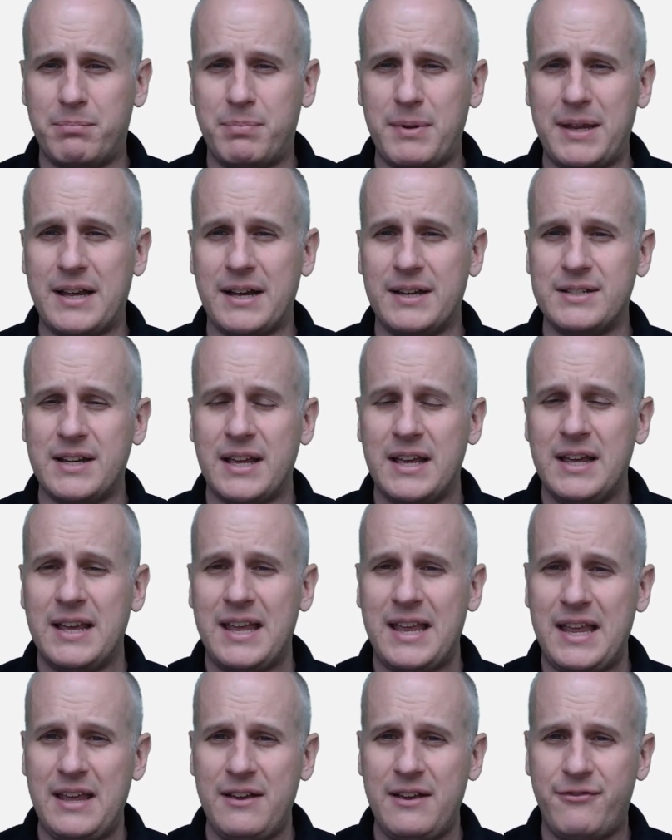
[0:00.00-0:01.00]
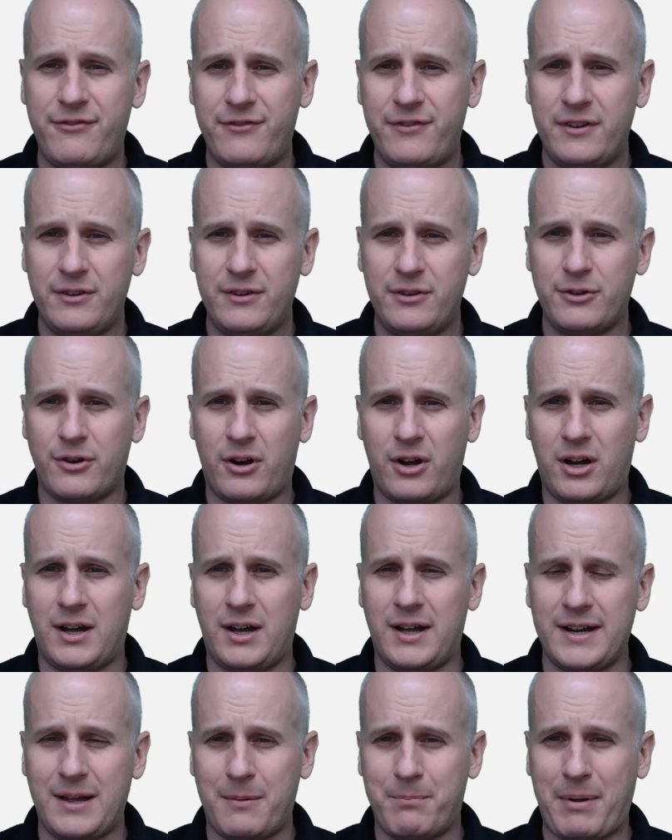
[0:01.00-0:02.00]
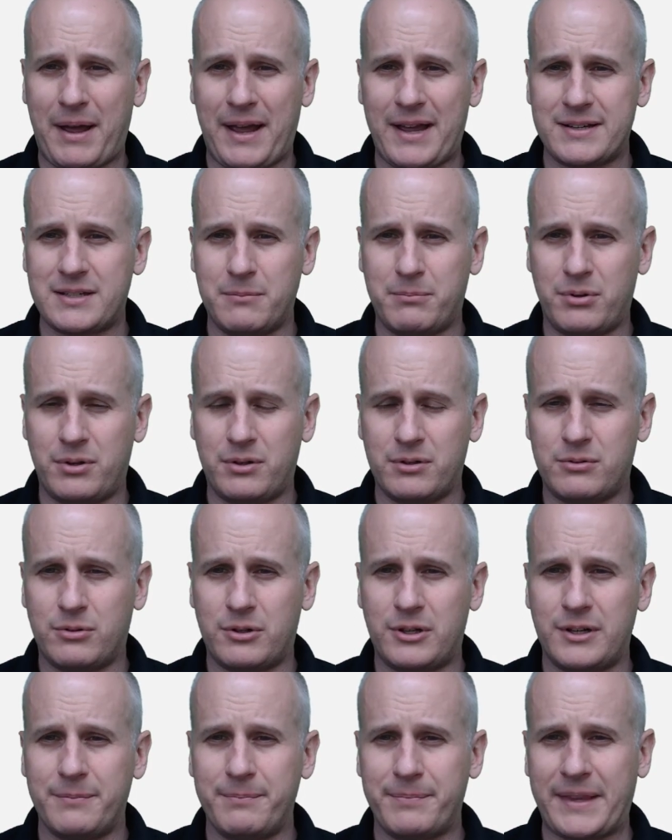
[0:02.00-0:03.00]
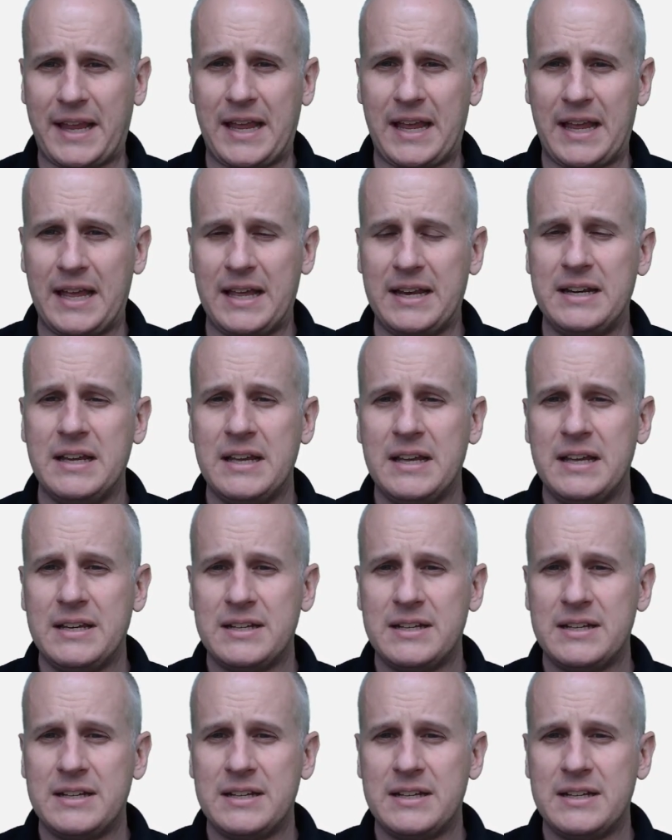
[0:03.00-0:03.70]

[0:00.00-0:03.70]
because if you're on a basketball court and